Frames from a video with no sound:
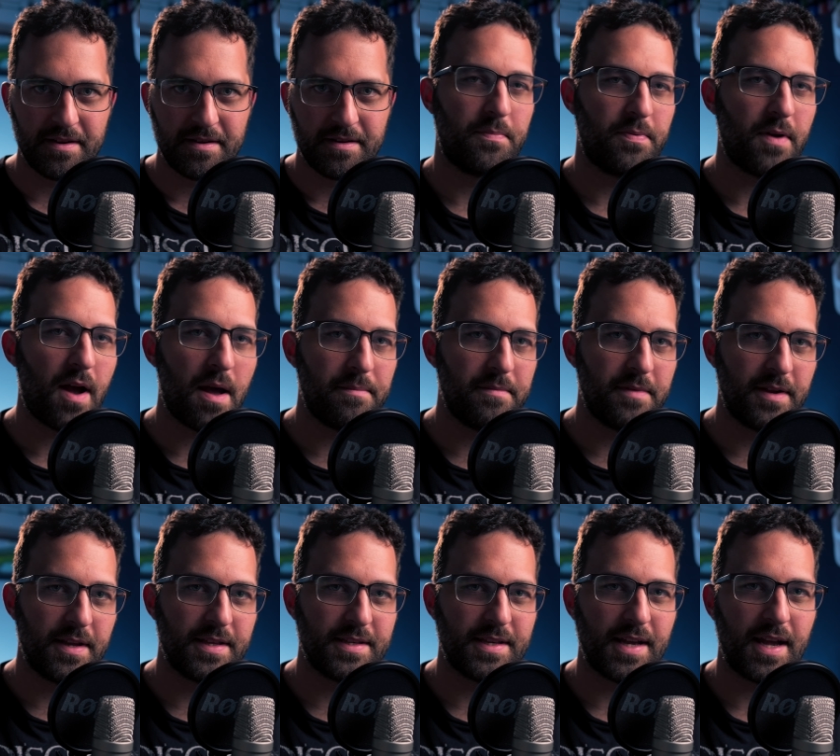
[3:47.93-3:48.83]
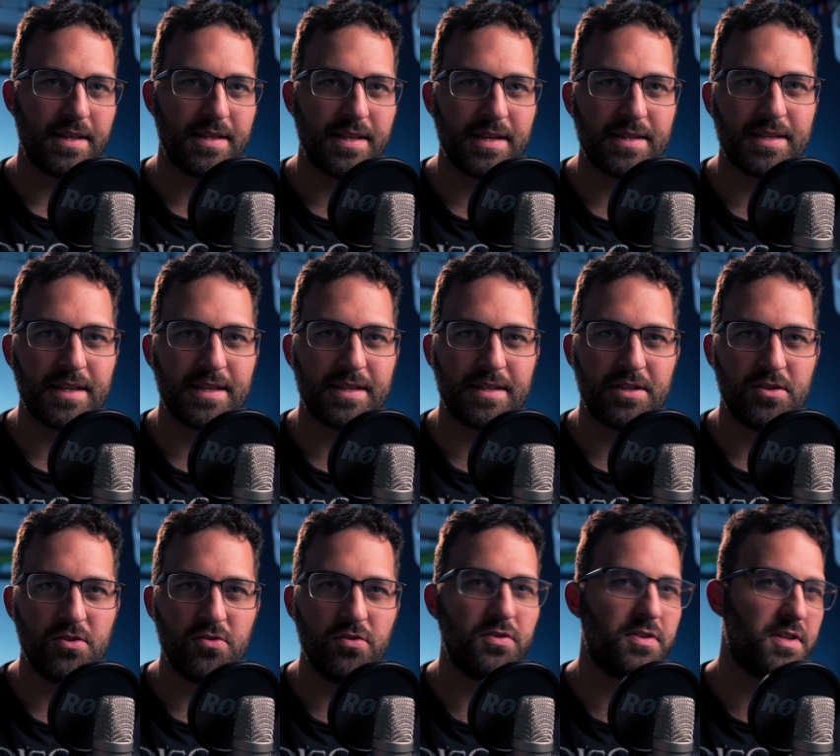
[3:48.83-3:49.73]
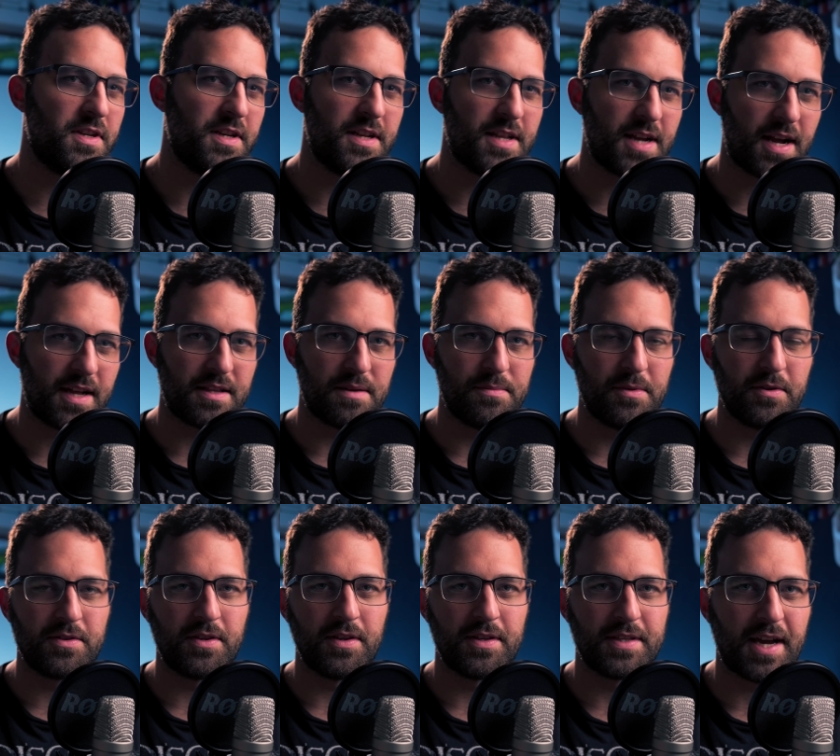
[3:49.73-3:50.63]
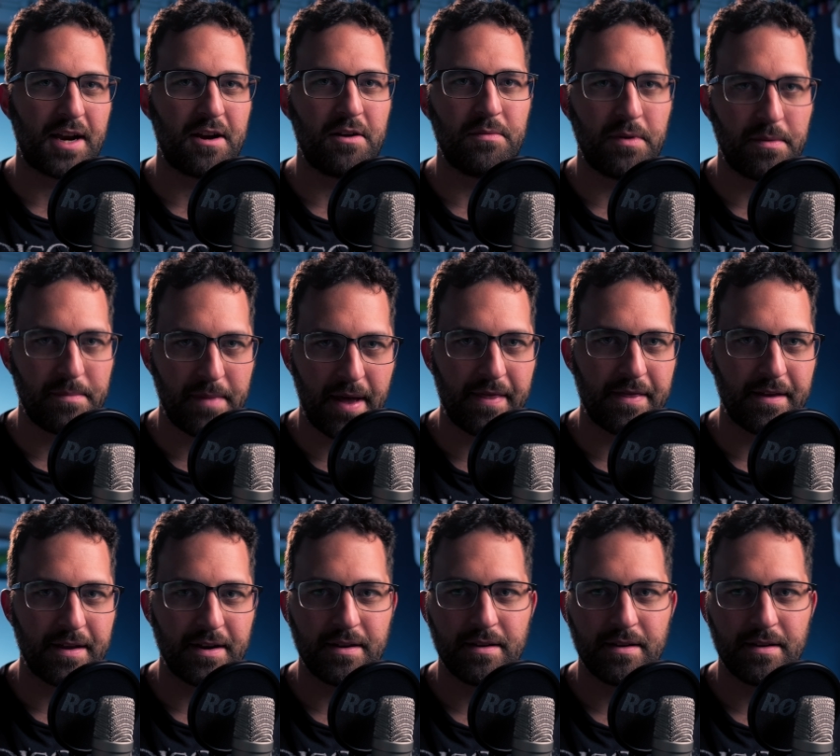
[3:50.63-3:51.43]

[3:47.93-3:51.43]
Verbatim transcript: But the problem is that this is usually not the most desirable method.